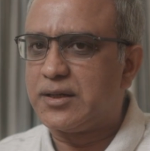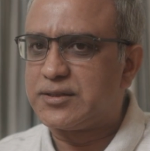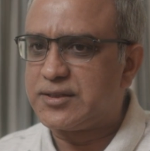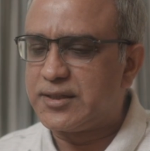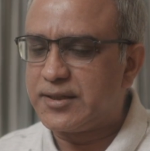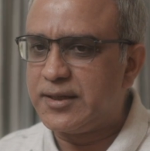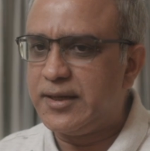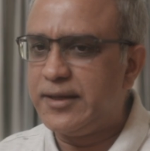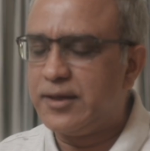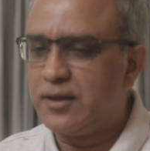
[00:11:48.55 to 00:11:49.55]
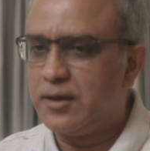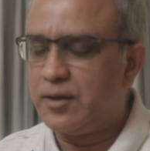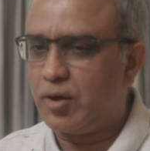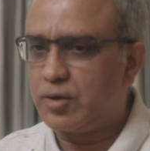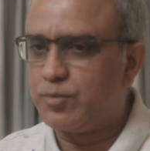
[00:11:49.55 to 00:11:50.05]
certainly a
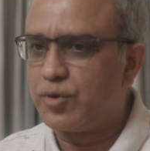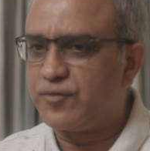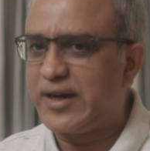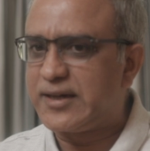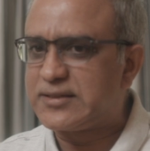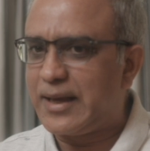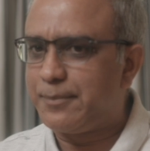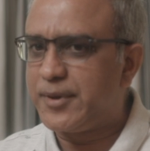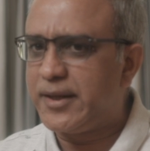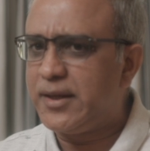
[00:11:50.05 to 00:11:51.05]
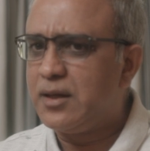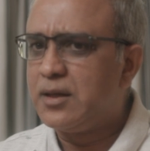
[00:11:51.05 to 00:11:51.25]
lot more of that is happening.